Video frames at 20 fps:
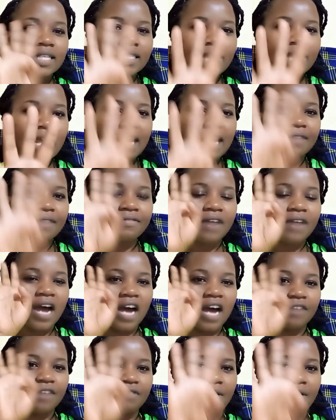self
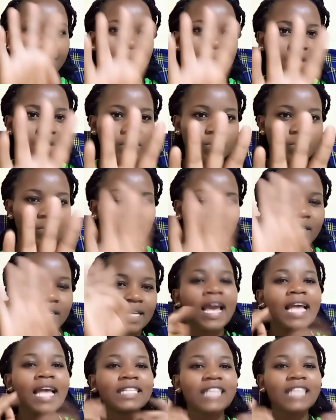affirmation
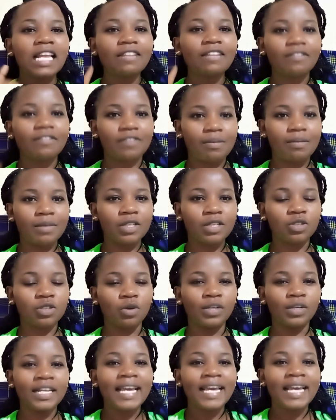Self
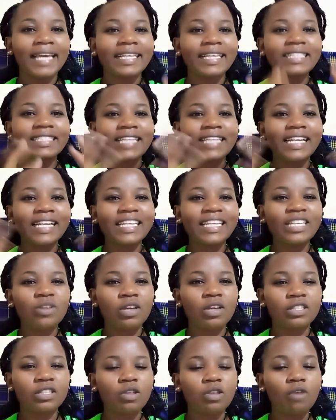affirmation is telling
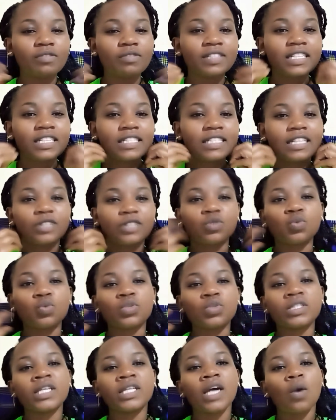yourself things that you
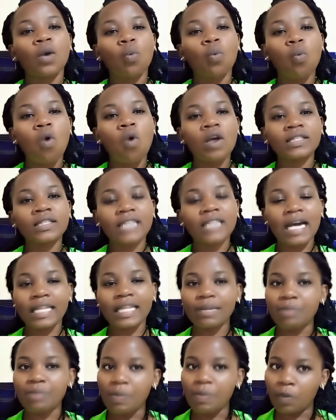would want
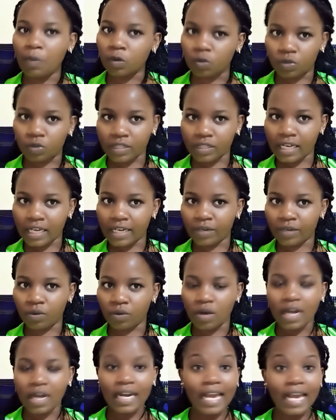other people to tell you.
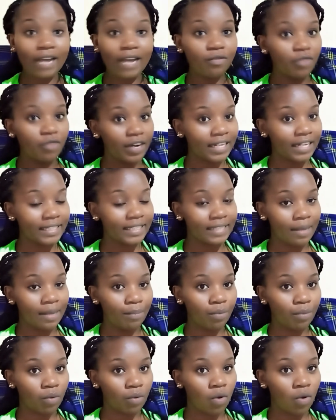Like, for
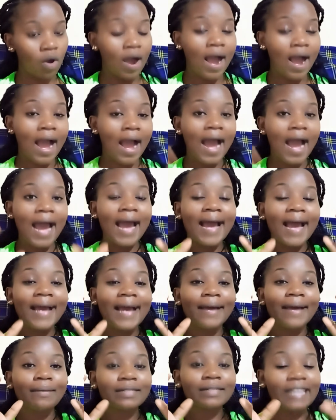example,
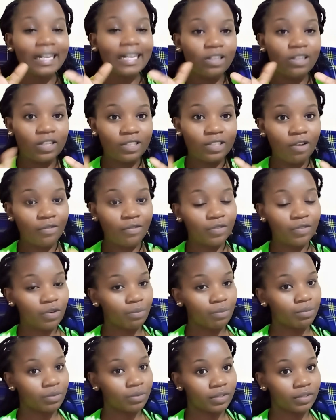tell yourself you're
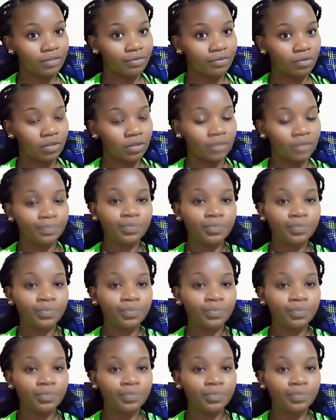beautiful.